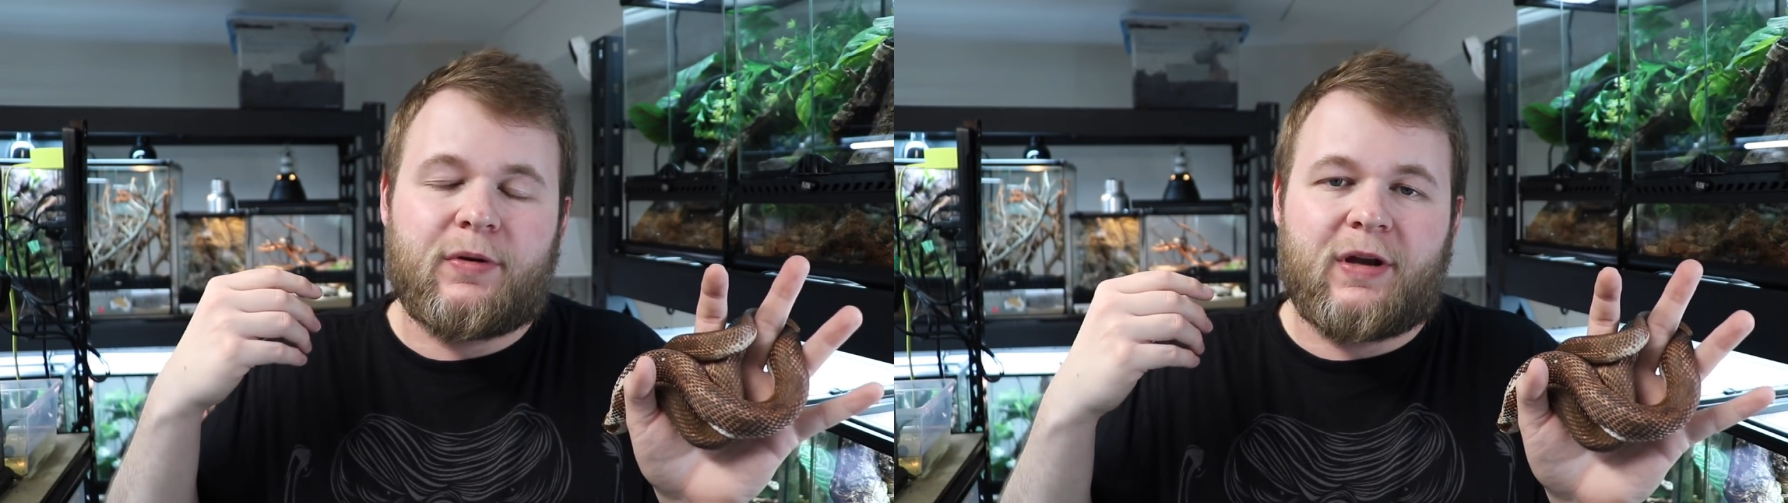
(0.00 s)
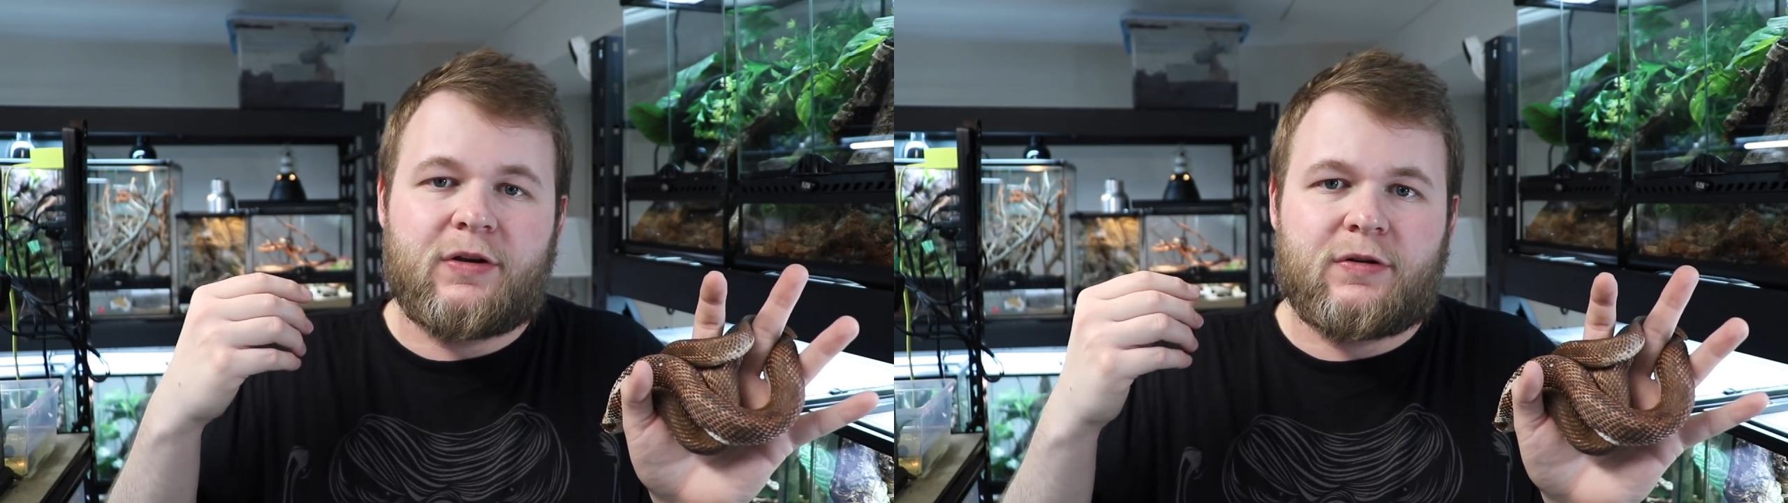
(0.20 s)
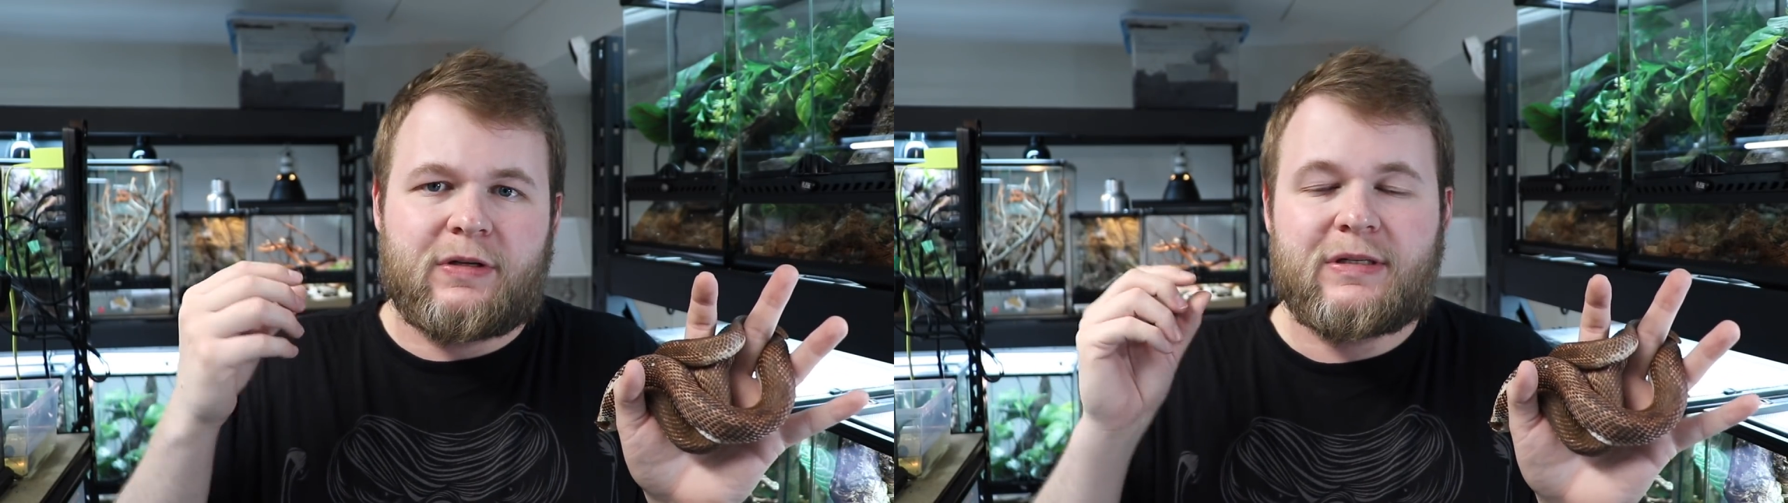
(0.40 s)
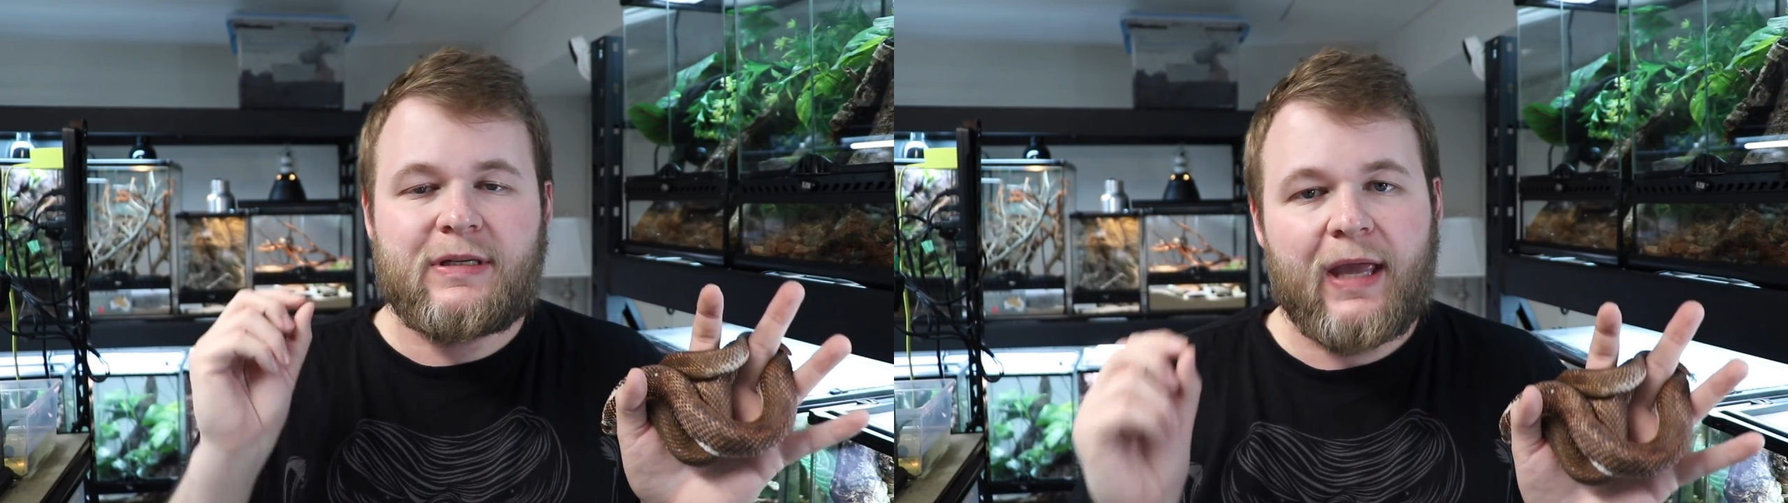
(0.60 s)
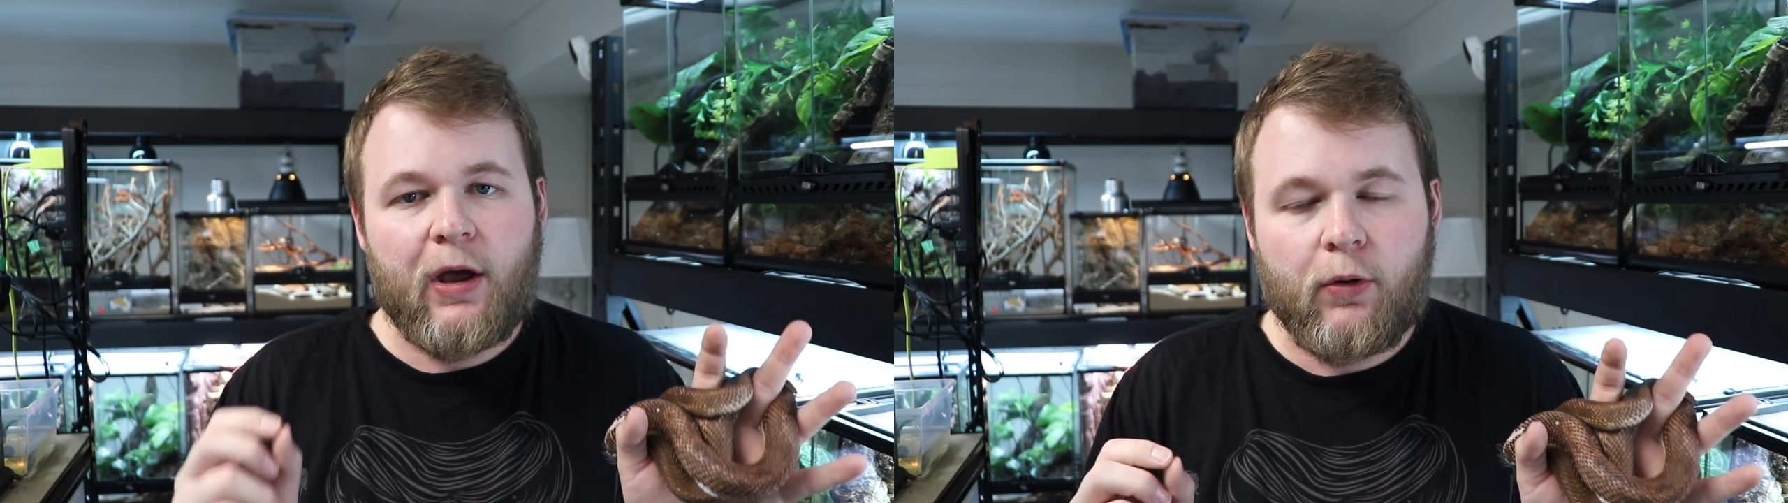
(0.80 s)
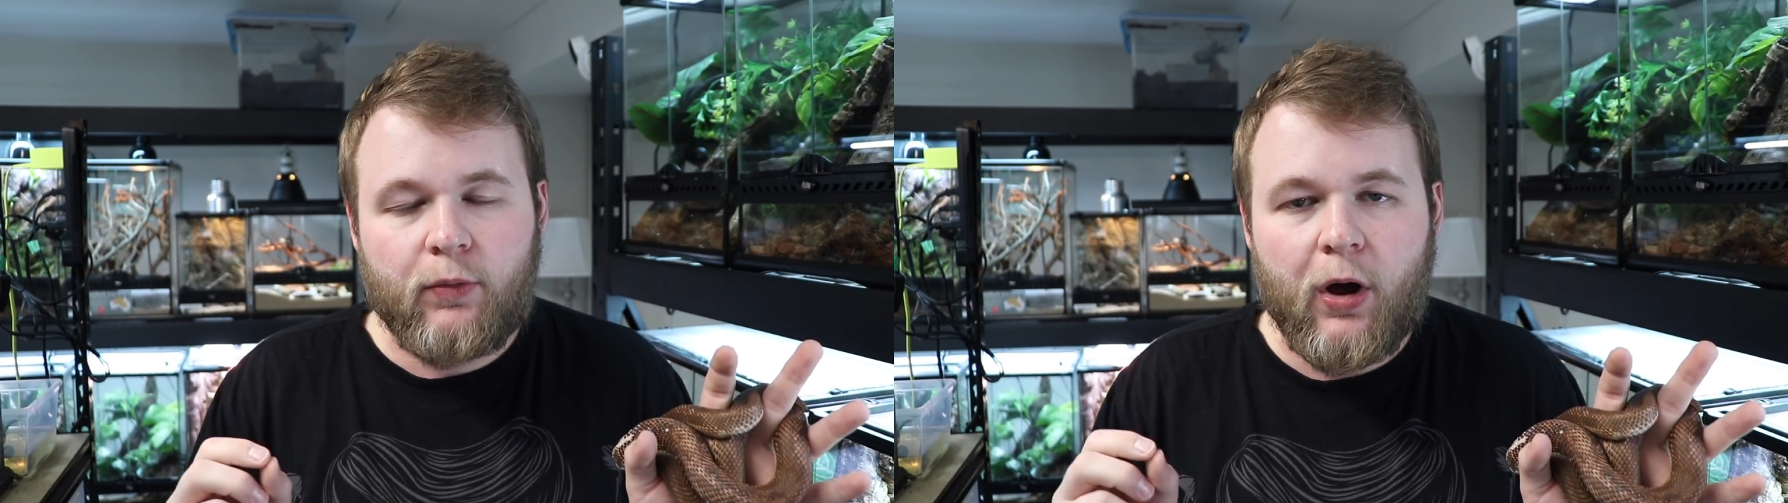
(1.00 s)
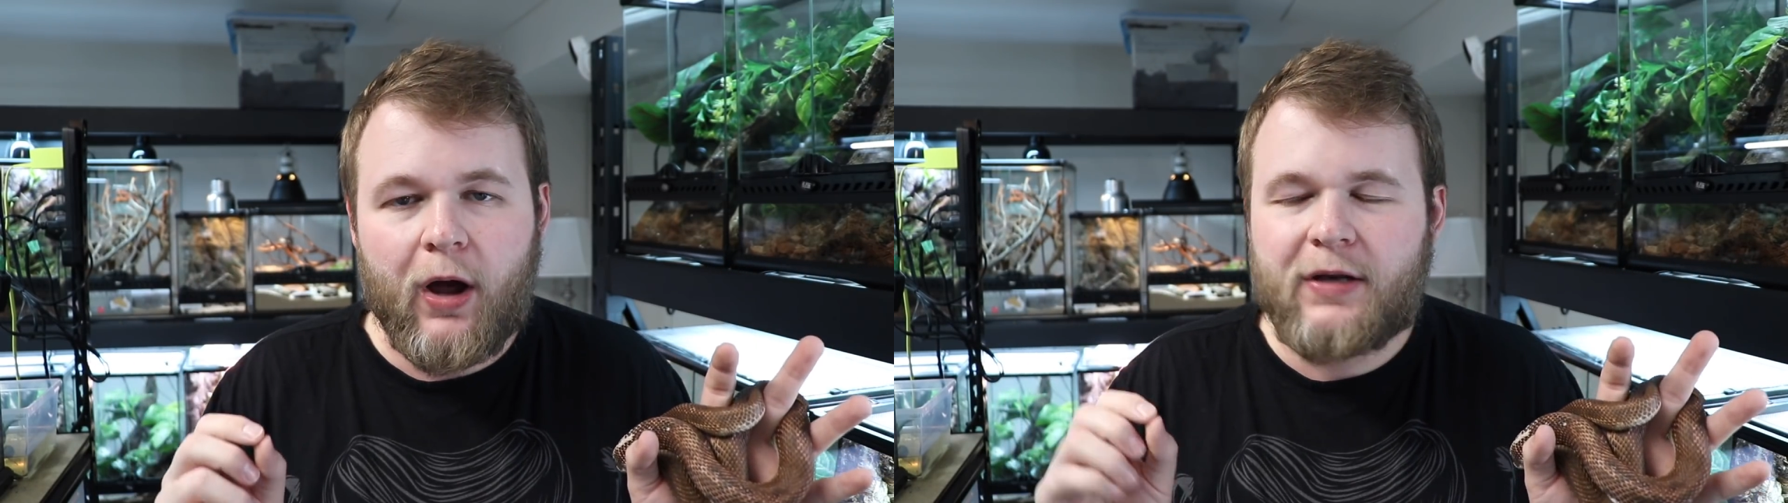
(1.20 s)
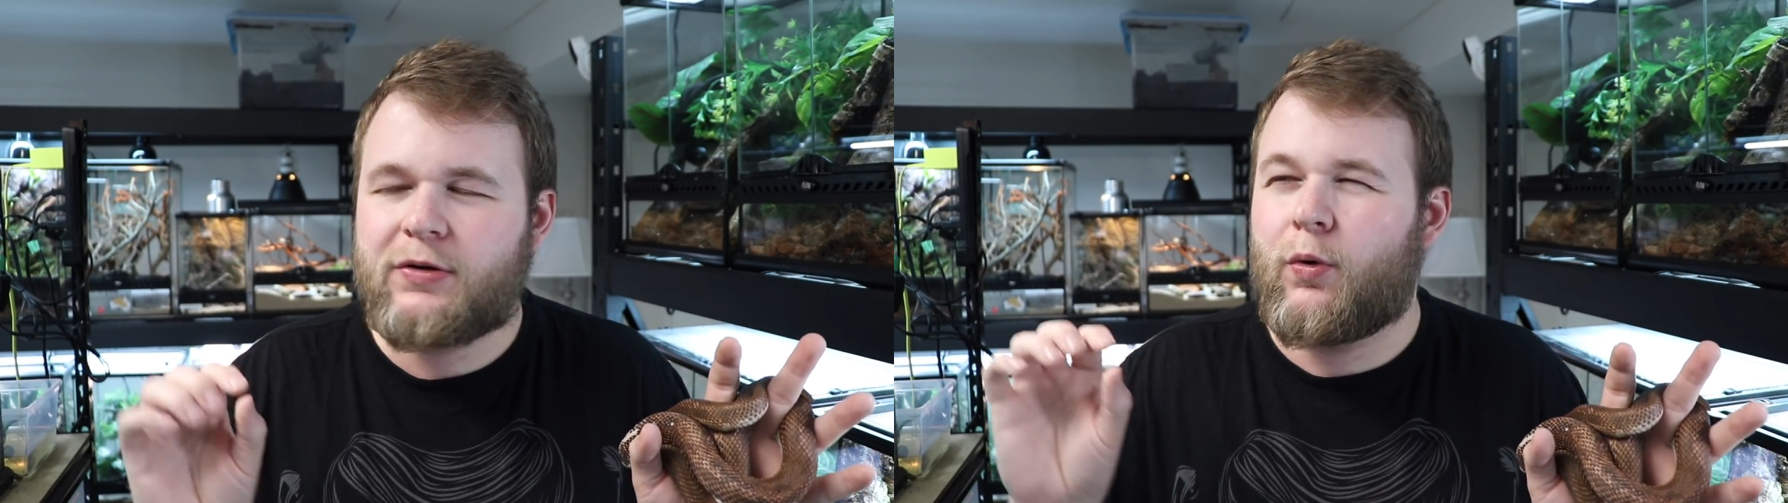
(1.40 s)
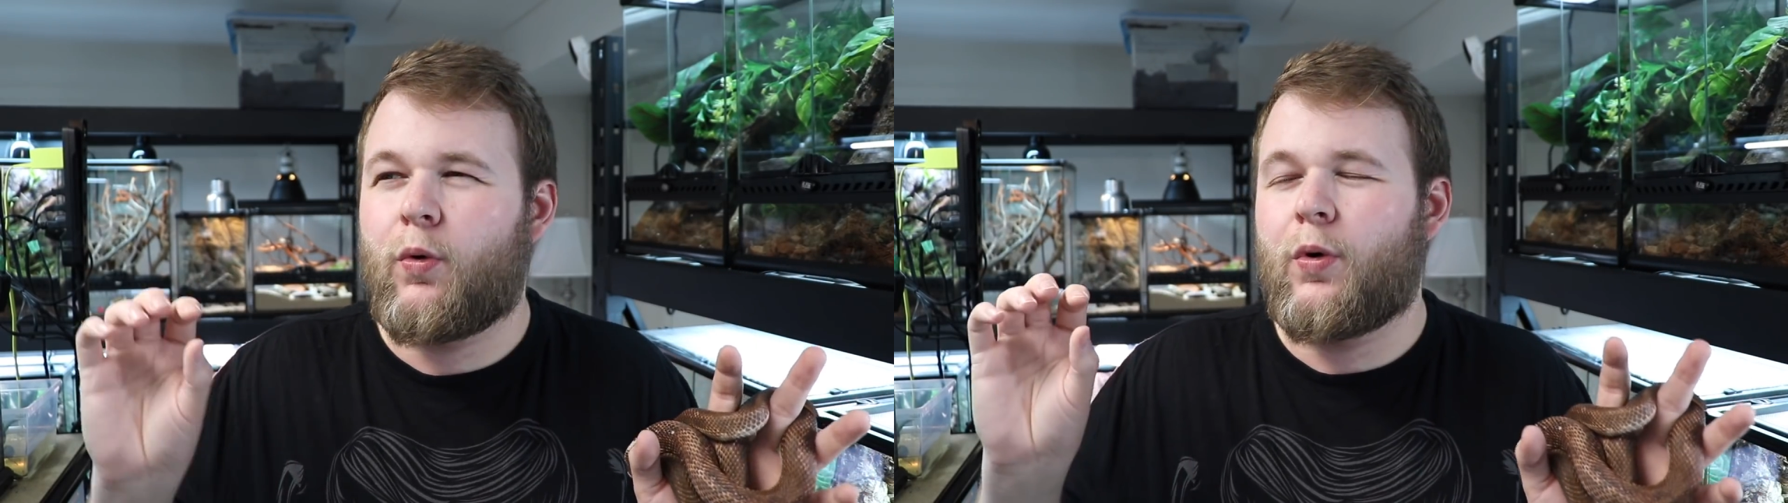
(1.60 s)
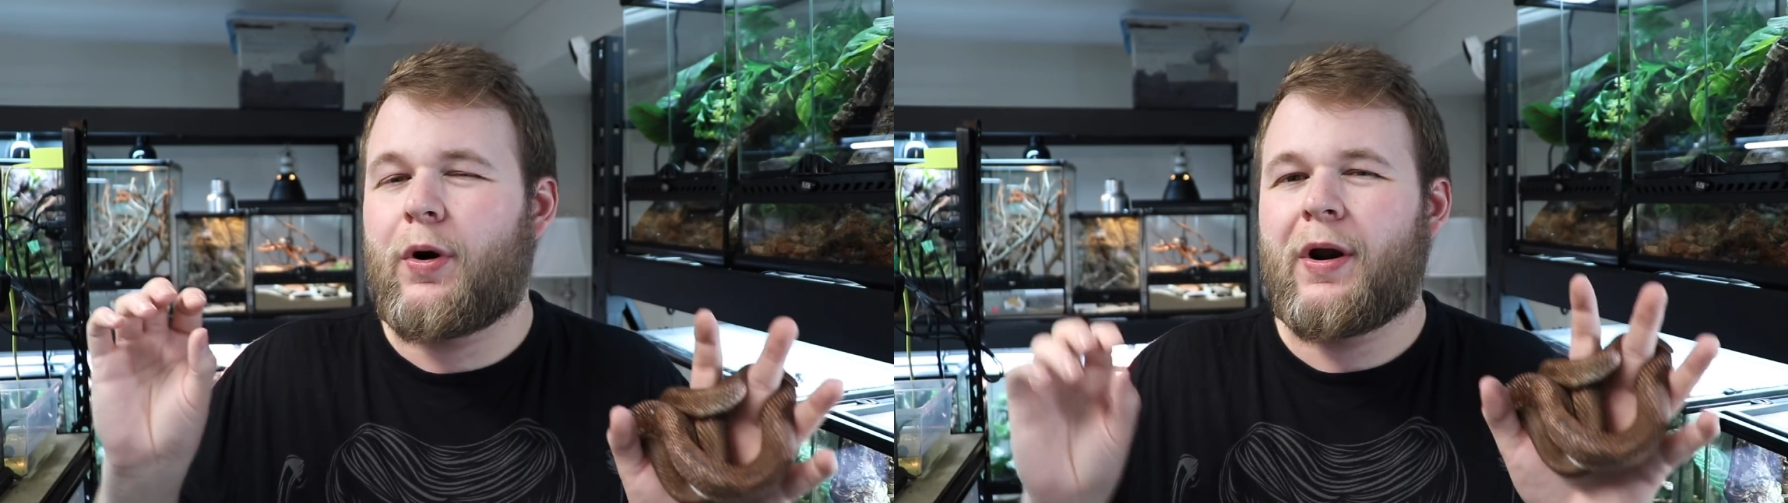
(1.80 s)
potentially scale rot
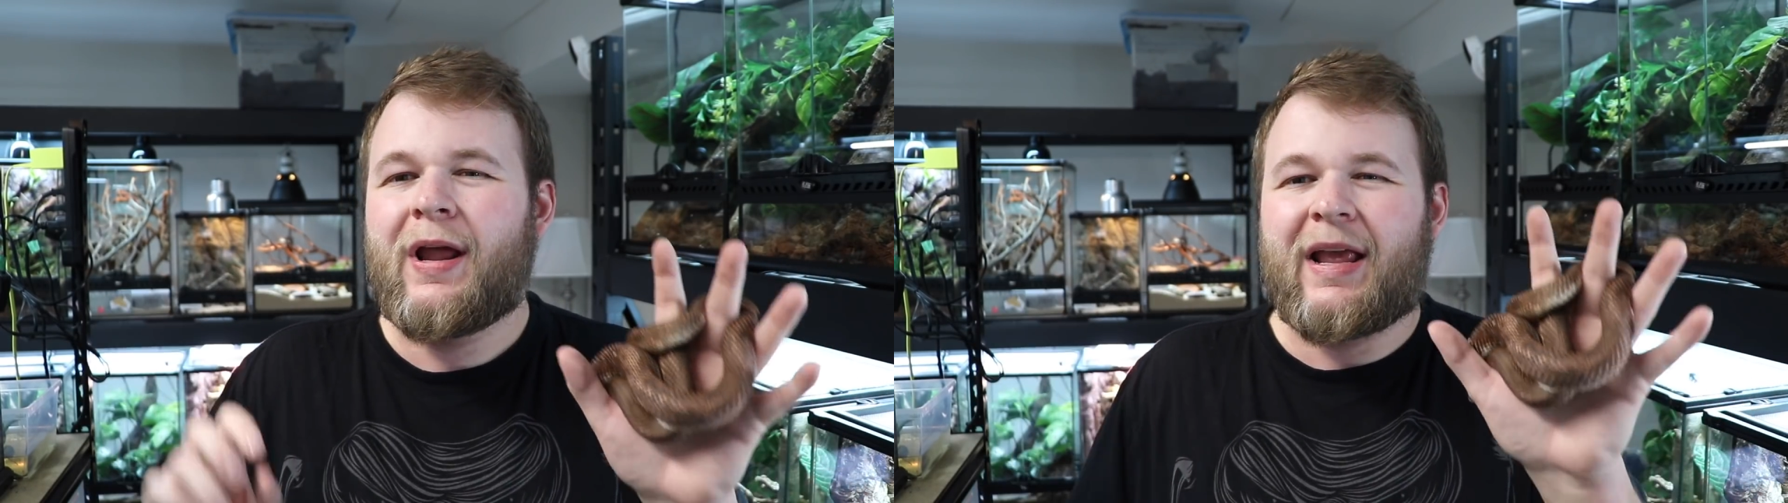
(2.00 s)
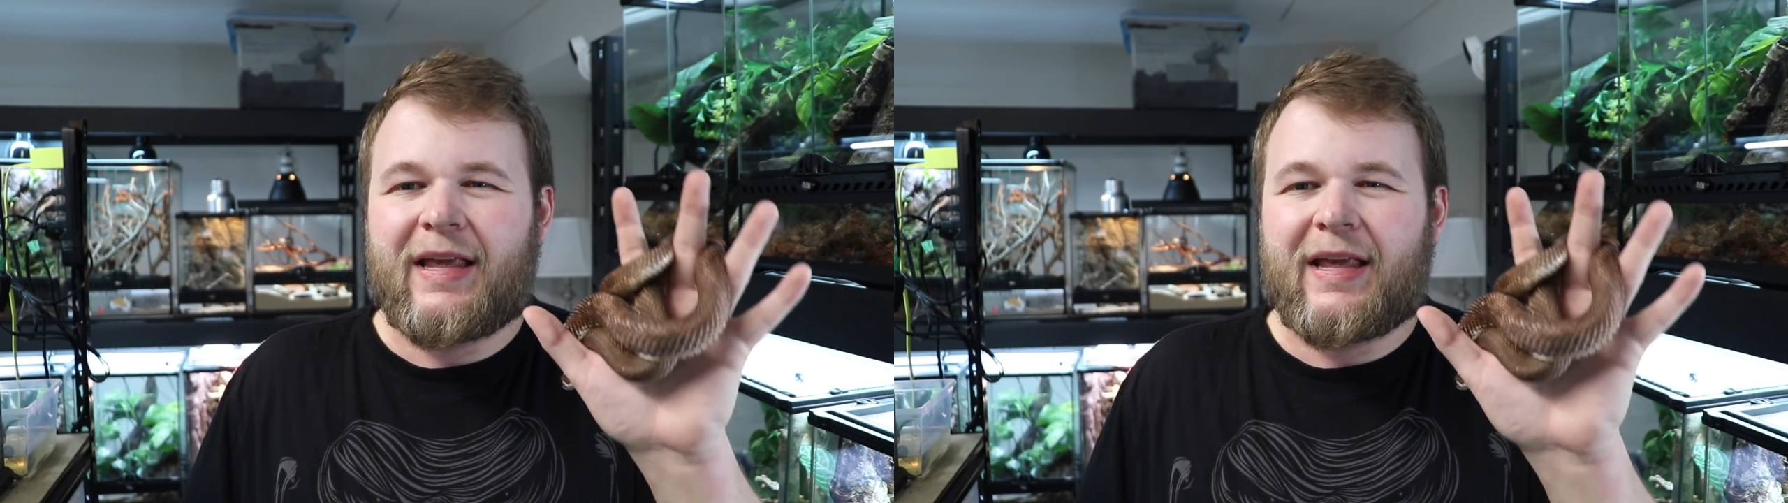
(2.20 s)
or or